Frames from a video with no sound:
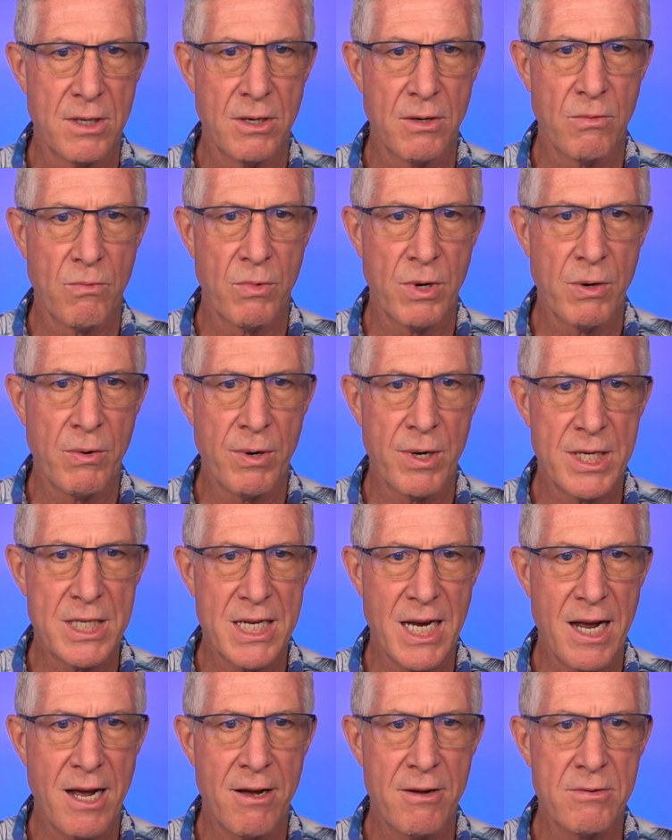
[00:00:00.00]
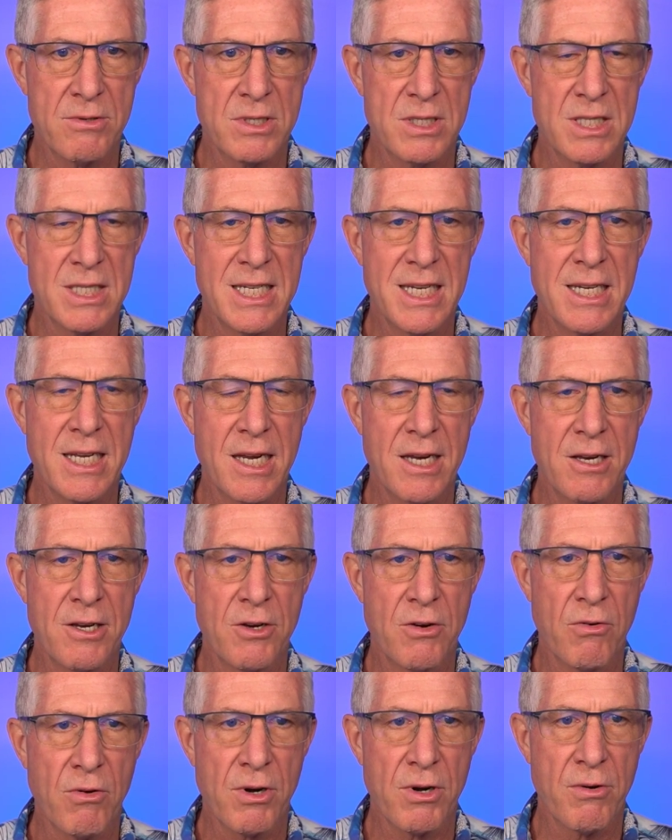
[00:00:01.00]
We reach out seeking
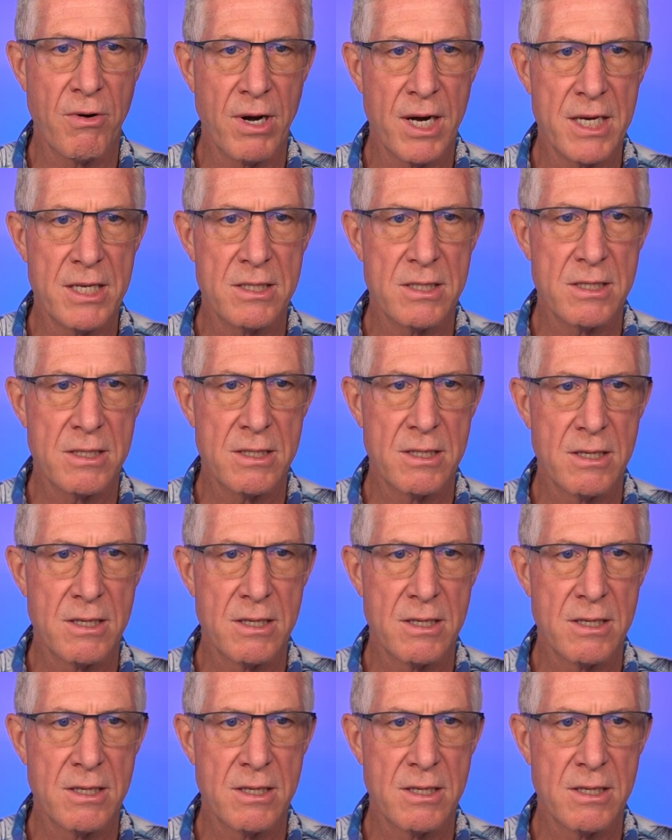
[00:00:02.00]
your grace.